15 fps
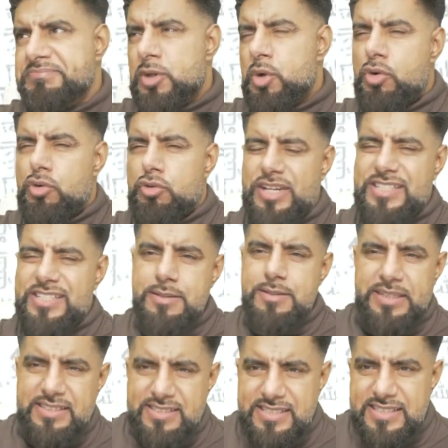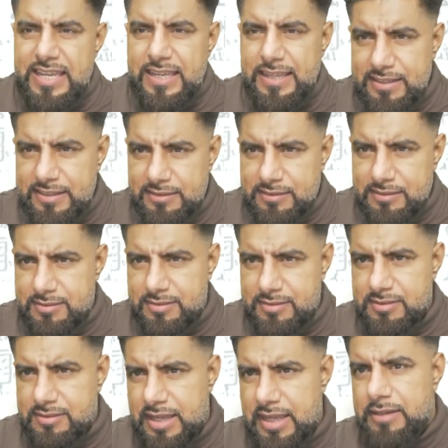or reasonably
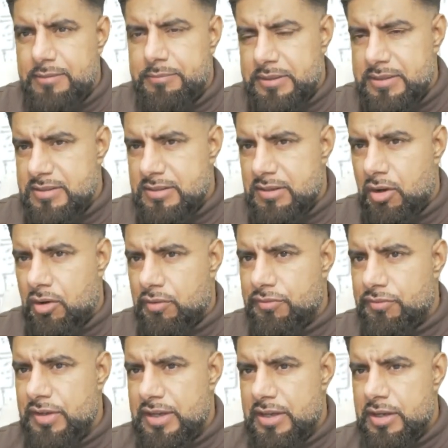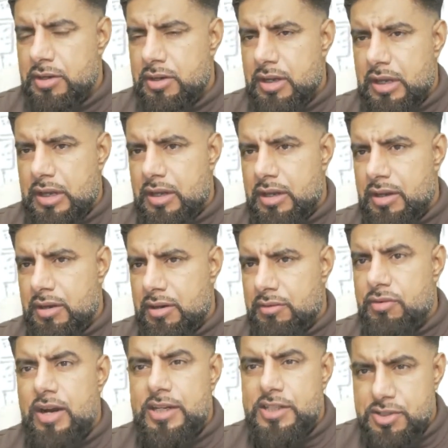salient element of
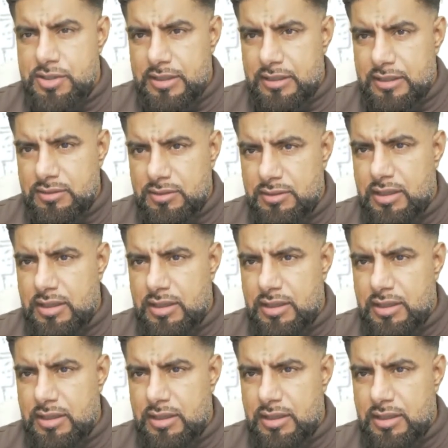rationale